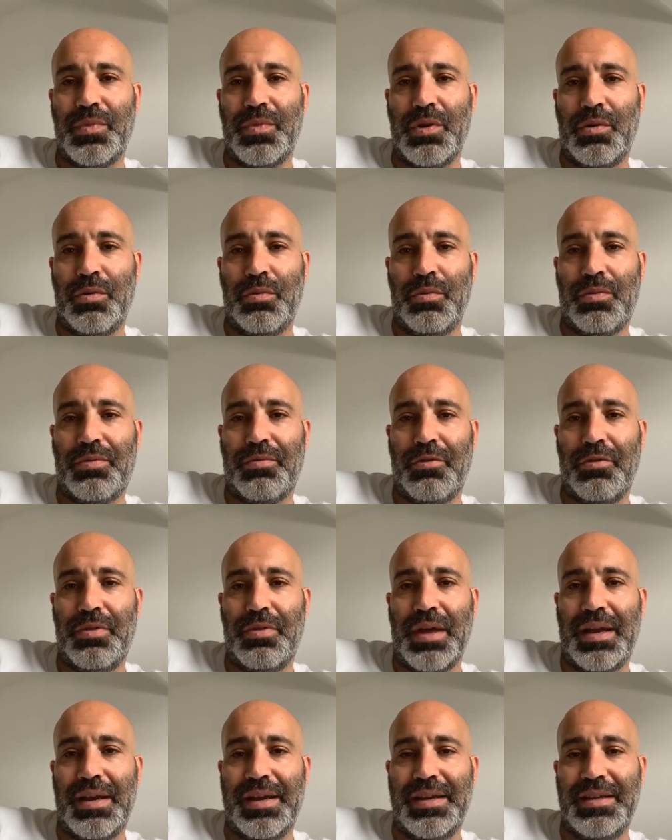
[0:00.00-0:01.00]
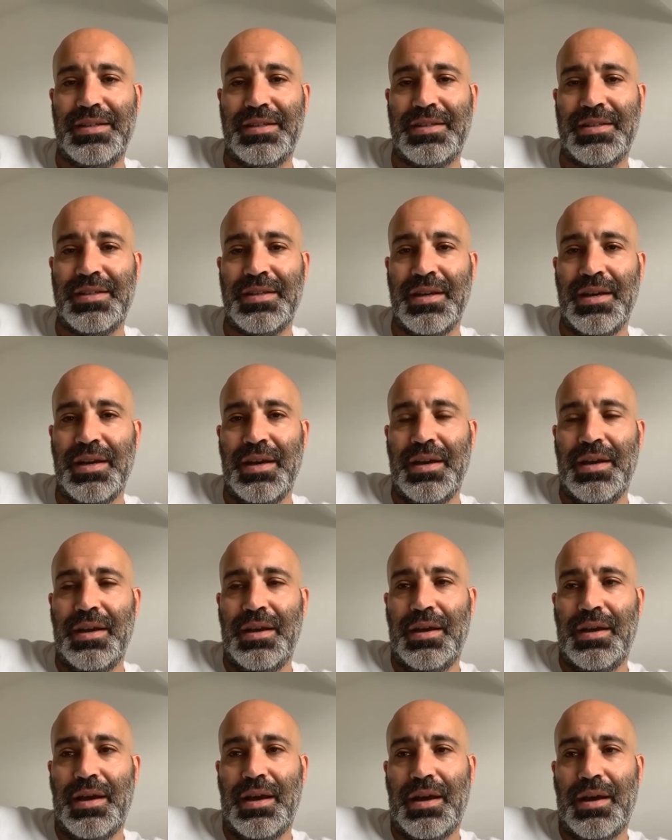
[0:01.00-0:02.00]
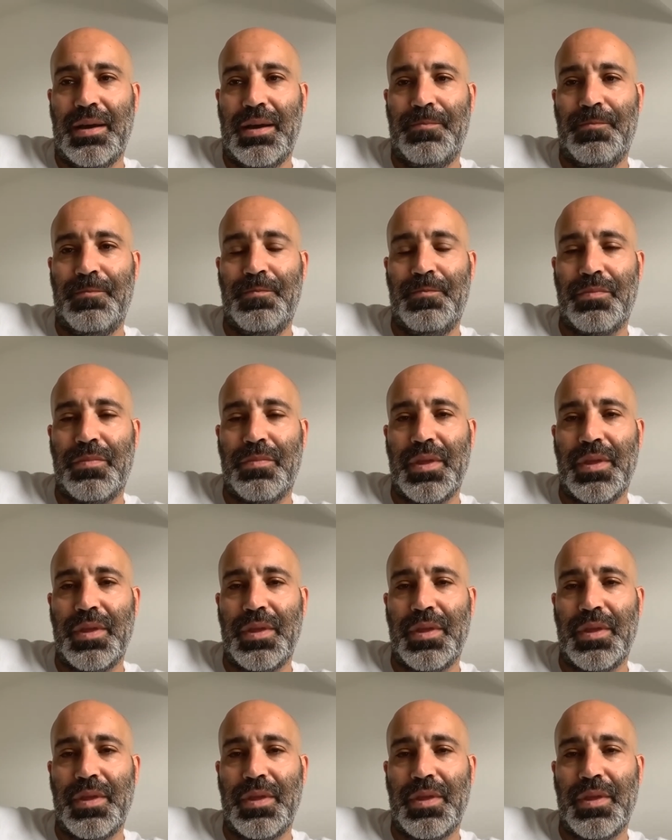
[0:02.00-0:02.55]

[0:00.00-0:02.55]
all through their lease. The